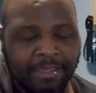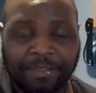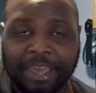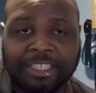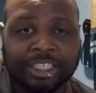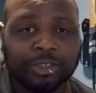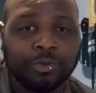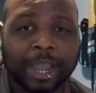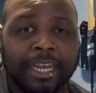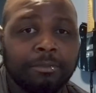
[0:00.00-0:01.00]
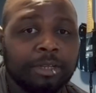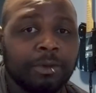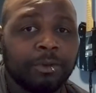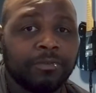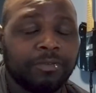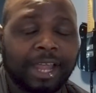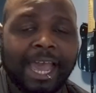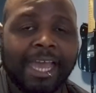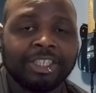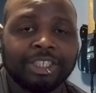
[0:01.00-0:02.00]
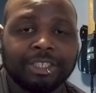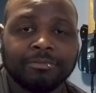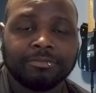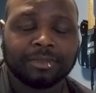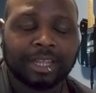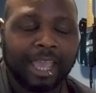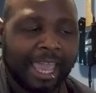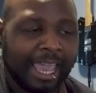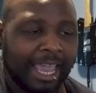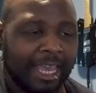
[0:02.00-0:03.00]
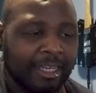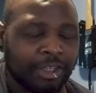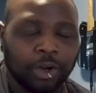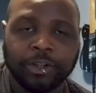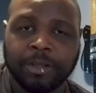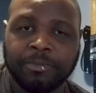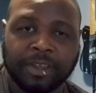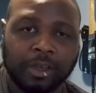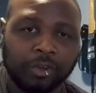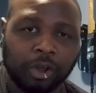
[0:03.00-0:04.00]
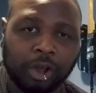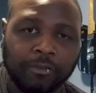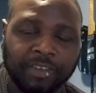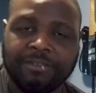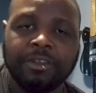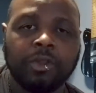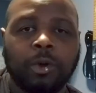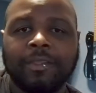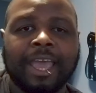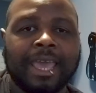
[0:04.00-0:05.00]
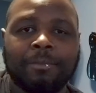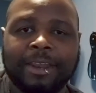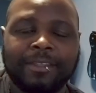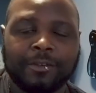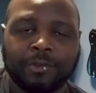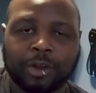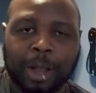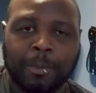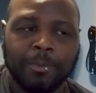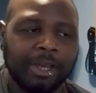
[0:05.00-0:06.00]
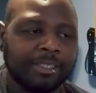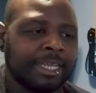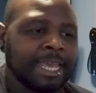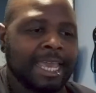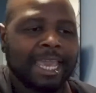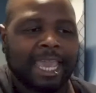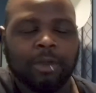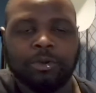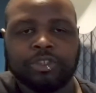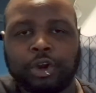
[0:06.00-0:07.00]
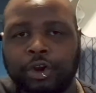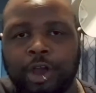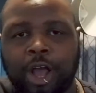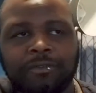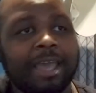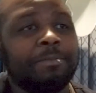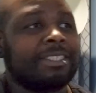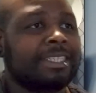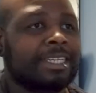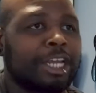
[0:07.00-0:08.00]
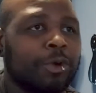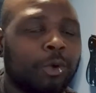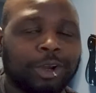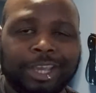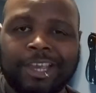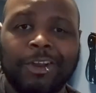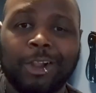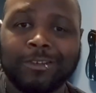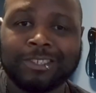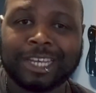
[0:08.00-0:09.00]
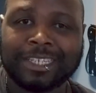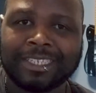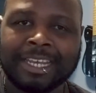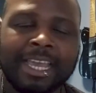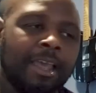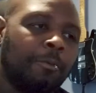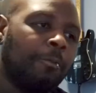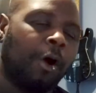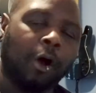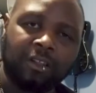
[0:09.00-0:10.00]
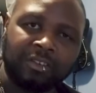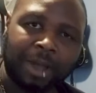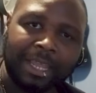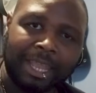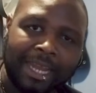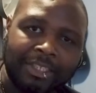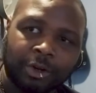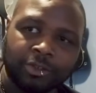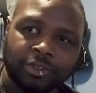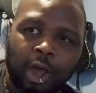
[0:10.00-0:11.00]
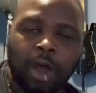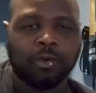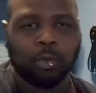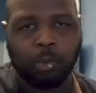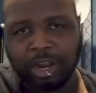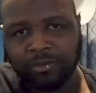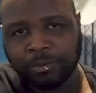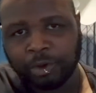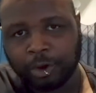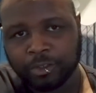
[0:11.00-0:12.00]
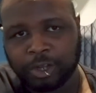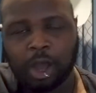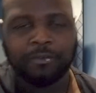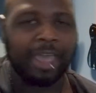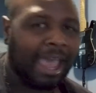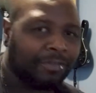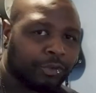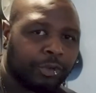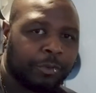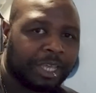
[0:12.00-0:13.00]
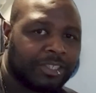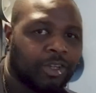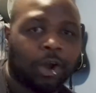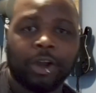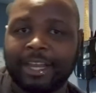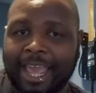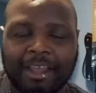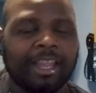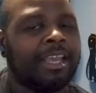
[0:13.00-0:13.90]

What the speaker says: They just randomly would flash and turn themselves off. Even the one that had been in there for a couple months, it would turn off. I'd be sitting here working and all of a sudden, all of my light turns off, or one of them turns off, half the room gets dark, and